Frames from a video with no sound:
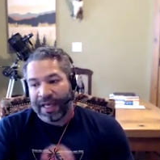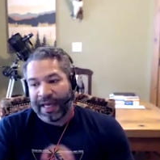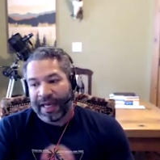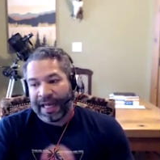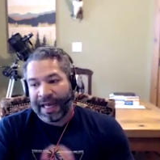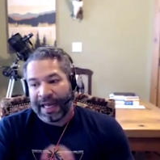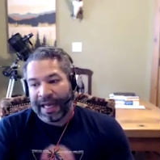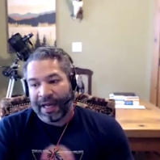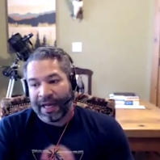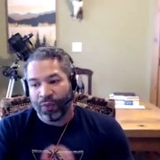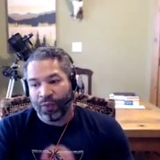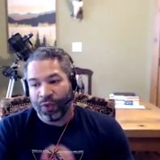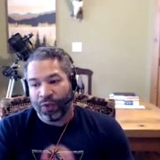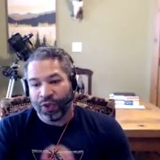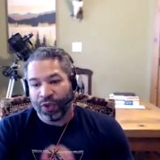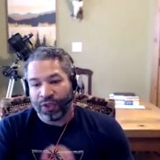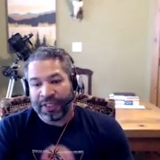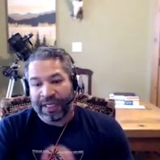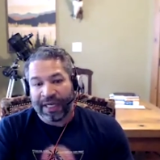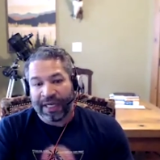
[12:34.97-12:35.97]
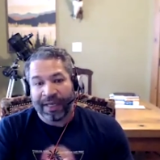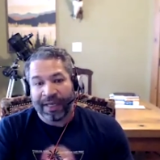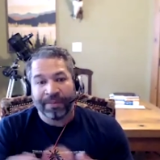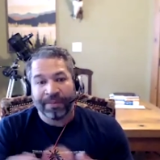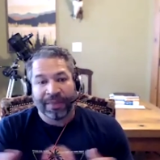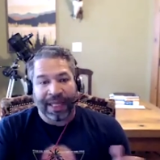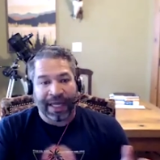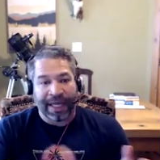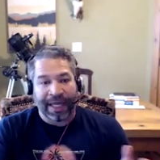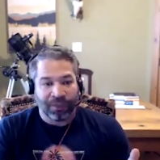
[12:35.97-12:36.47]
how your
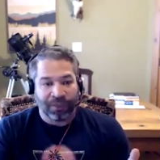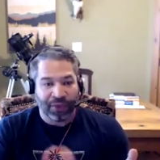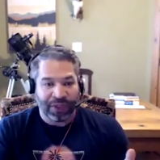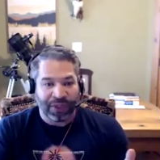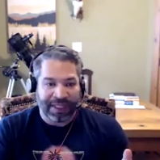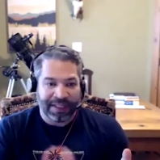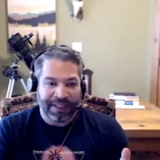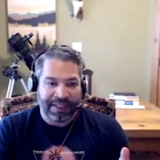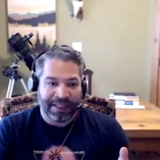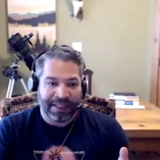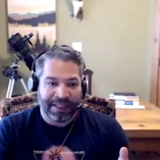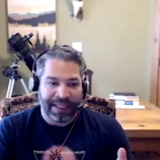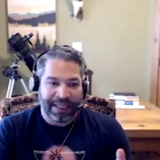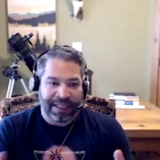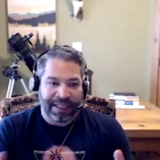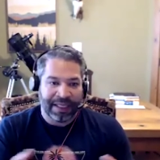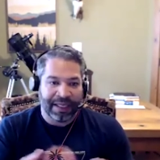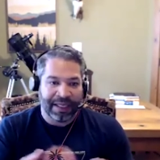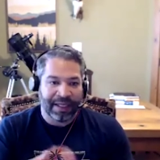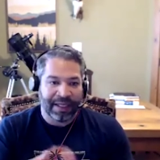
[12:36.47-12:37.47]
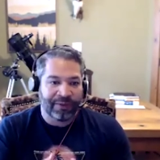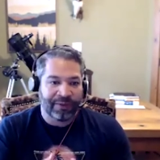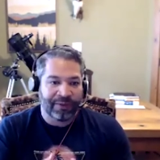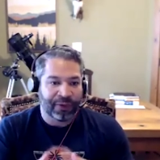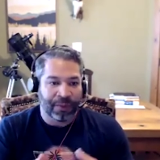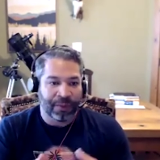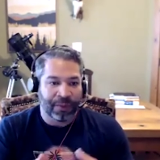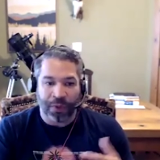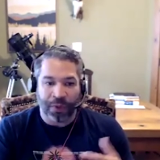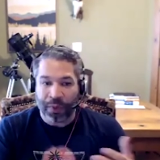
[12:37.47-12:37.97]
timeline was extended
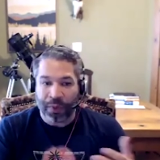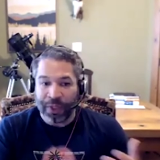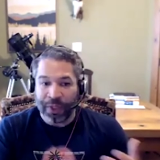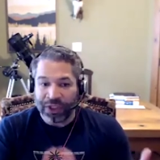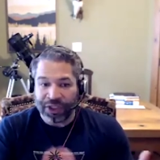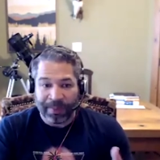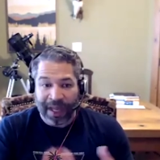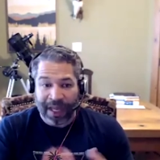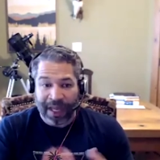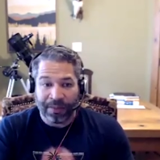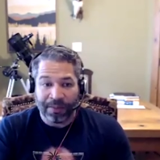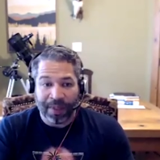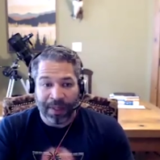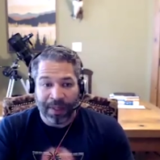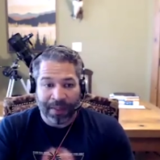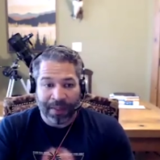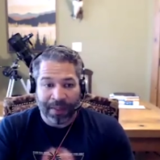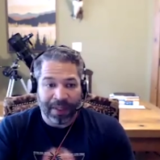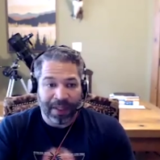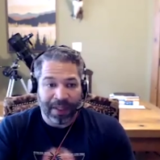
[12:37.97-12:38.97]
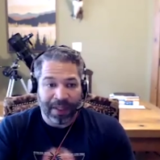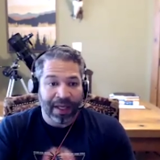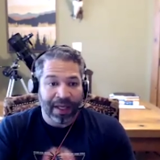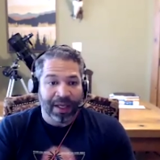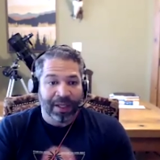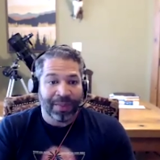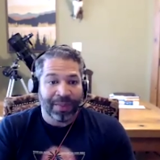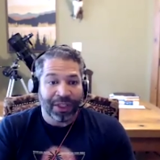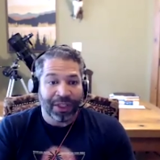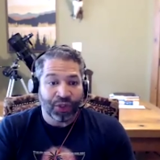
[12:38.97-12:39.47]
from originally maybe